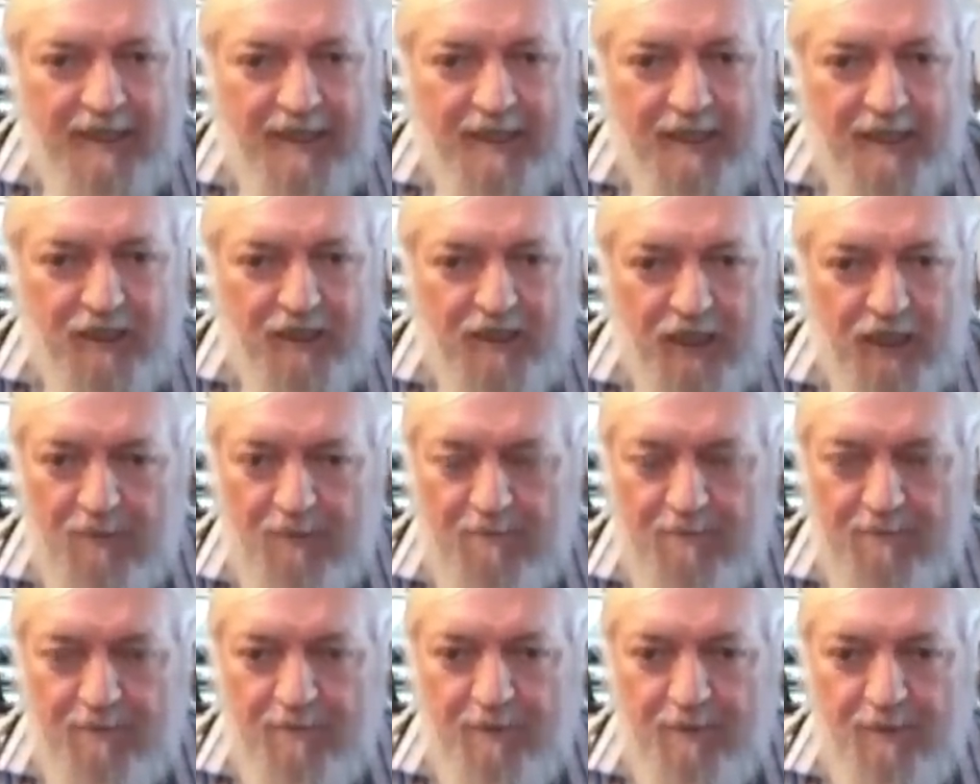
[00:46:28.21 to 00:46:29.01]
The ship,
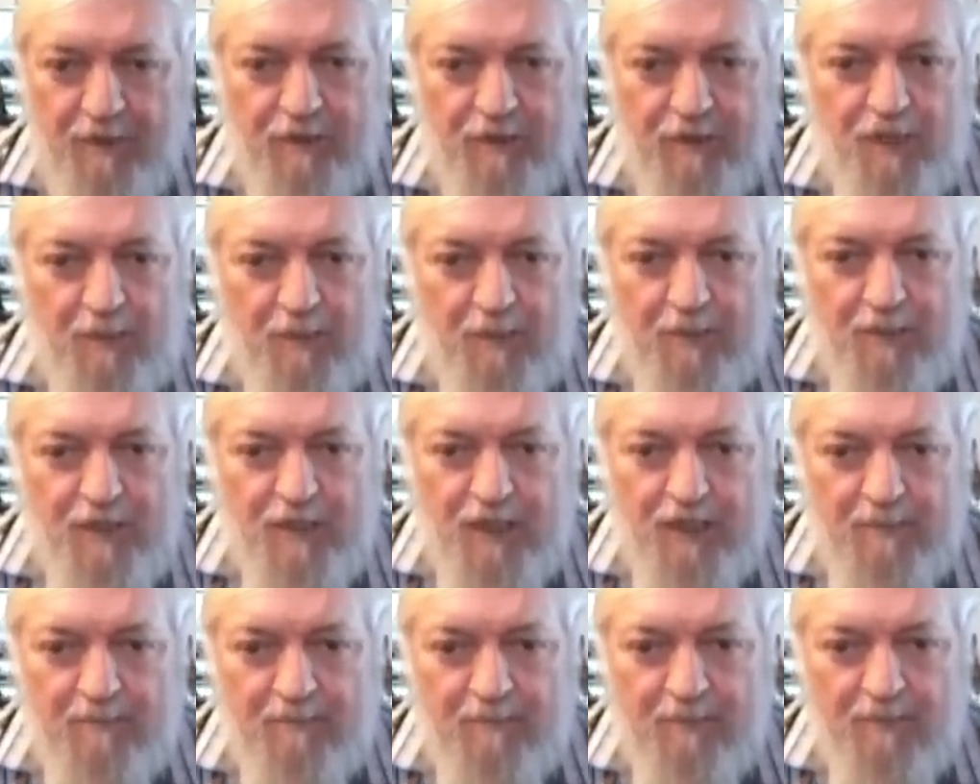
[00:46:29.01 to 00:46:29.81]
when you stop a
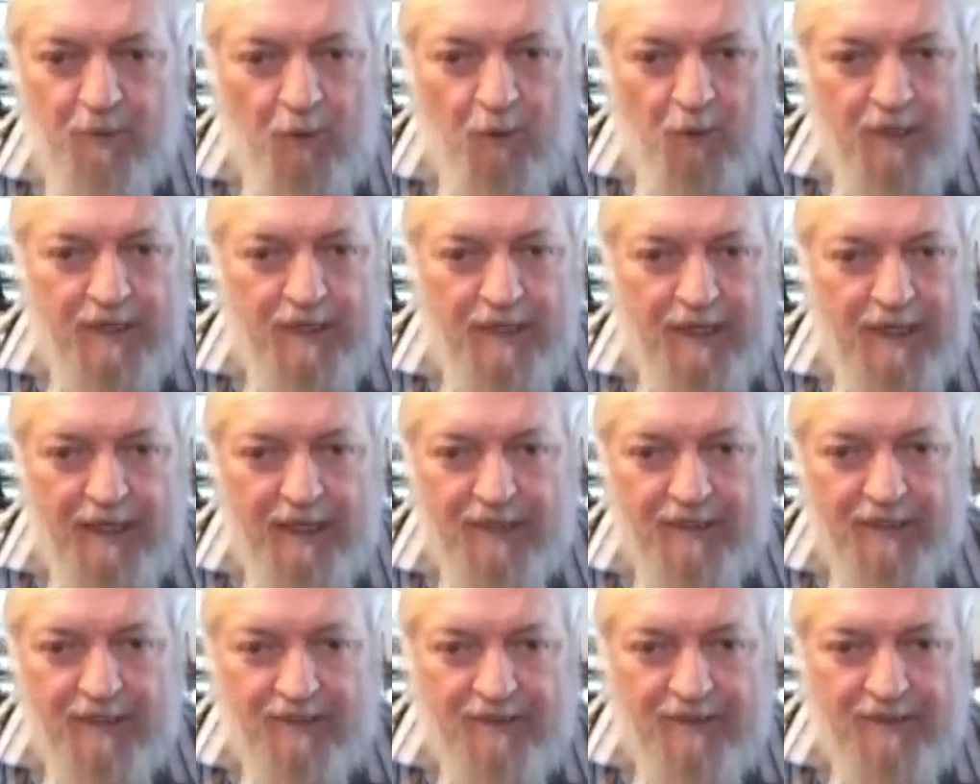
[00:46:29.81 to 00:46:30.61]
ship, the wind
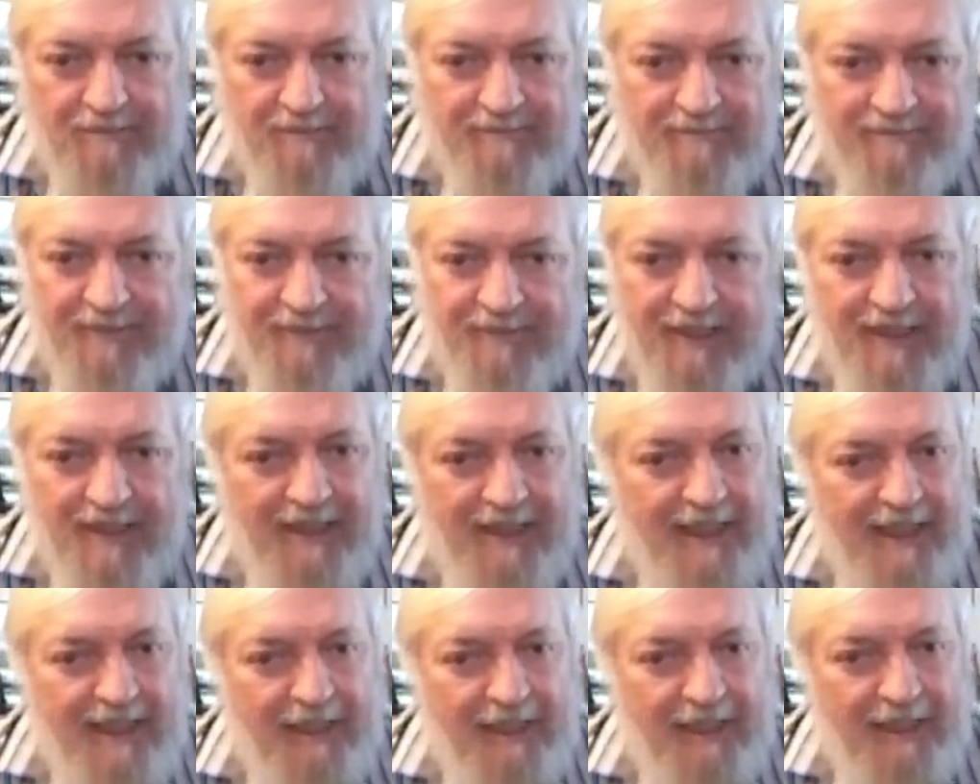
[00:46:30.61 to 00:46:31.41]
takes it.
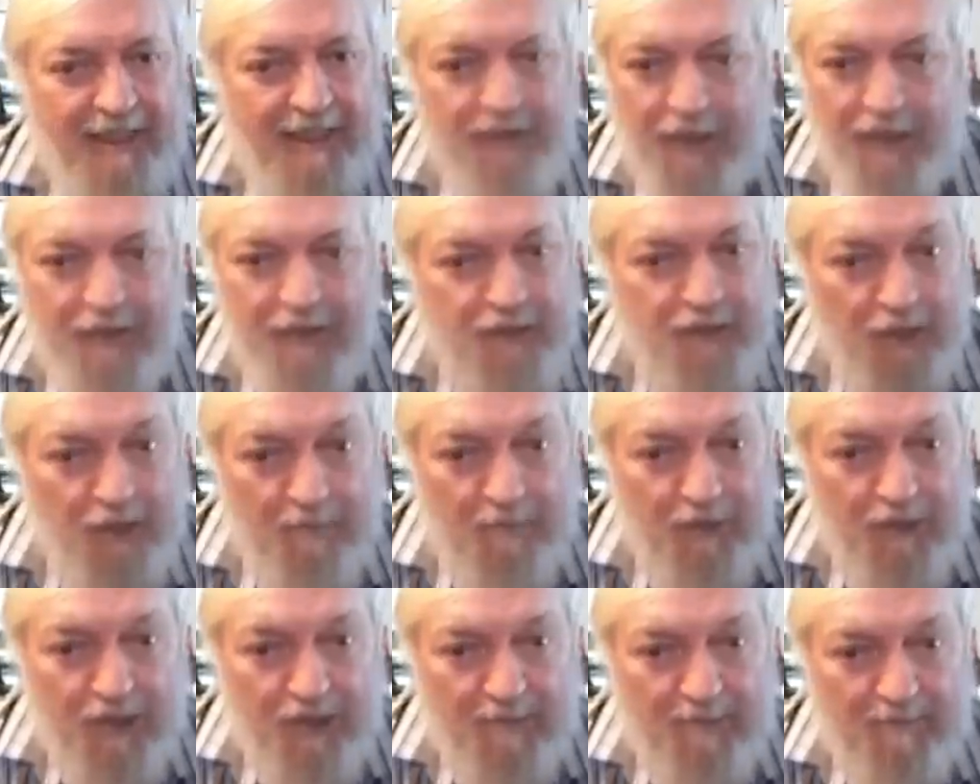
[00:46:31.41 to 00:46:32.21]
And you don't stop a
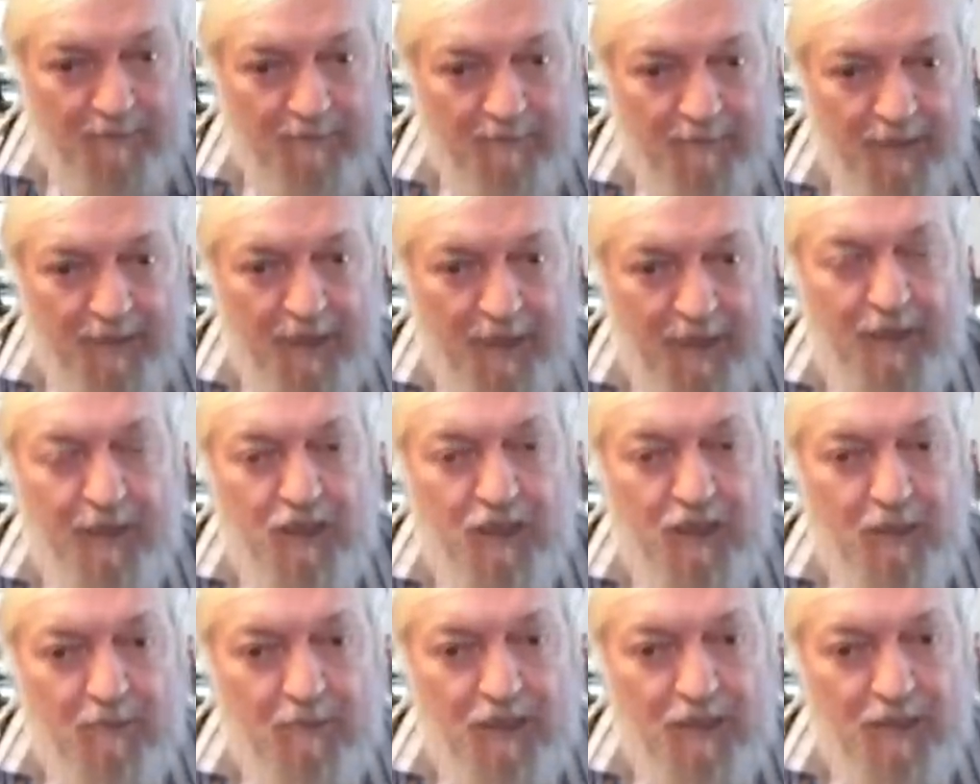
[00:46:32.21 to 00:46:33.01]
ship. The only way to
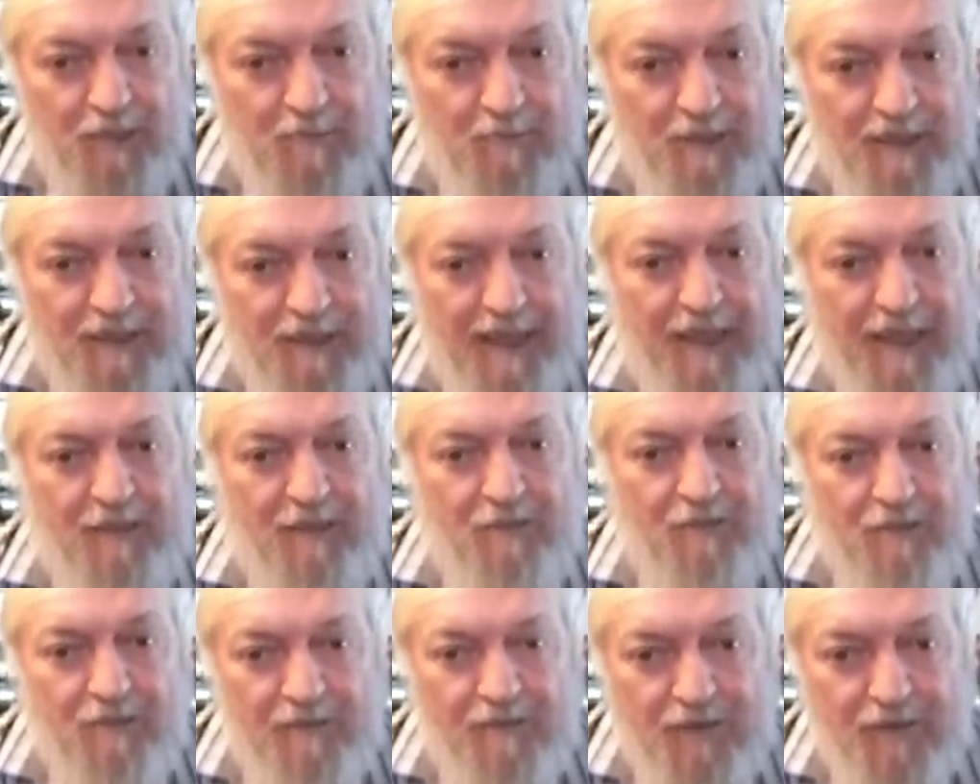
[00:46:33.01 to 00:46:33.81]
stop a ship is going
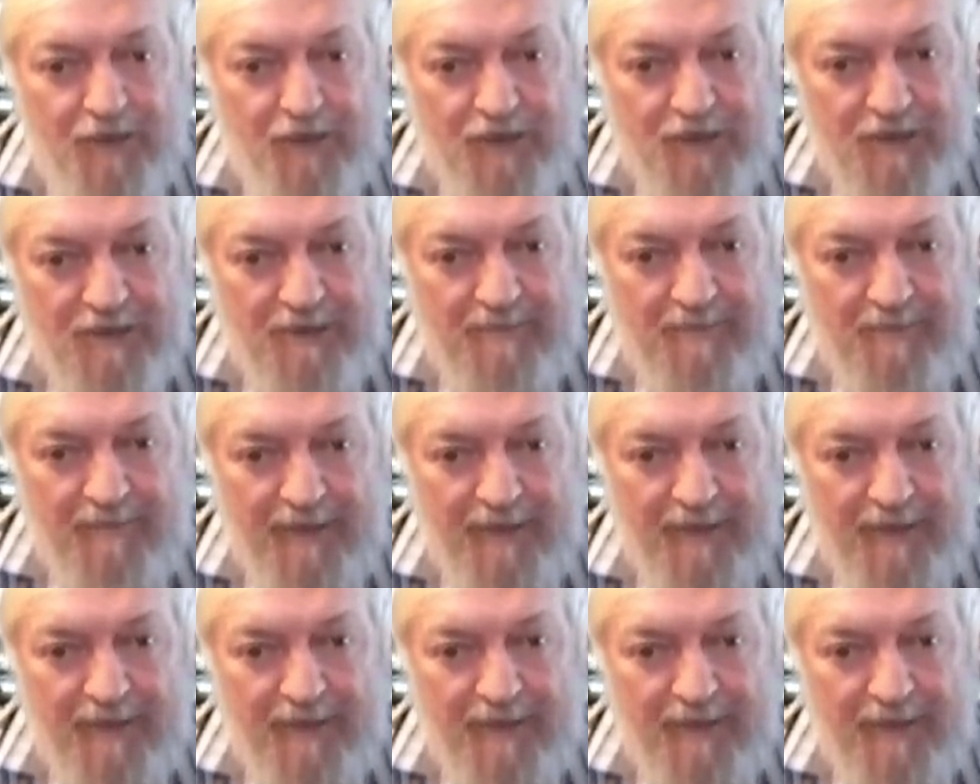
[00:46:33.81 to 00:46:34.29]
into reverse.